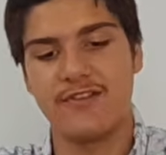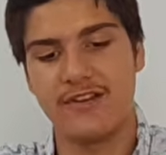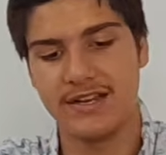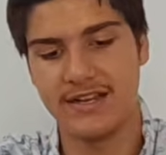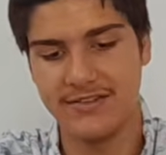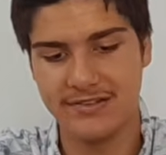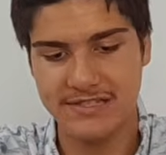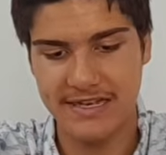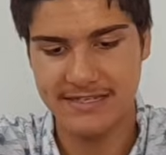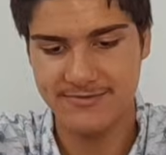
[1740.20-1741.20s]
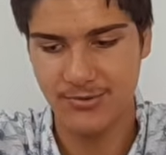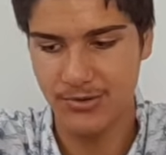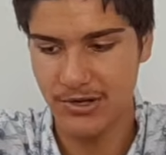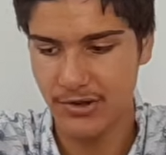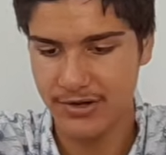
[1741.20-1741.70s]
like an interchangeable
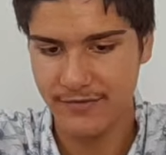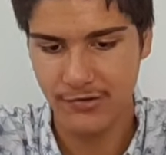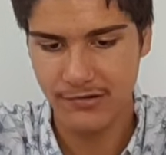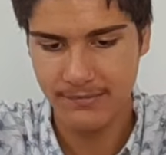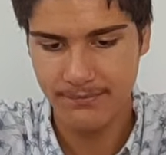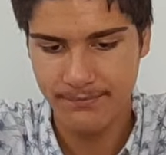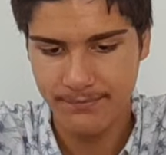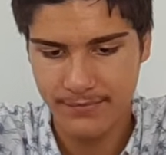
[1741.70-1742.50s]
look for him.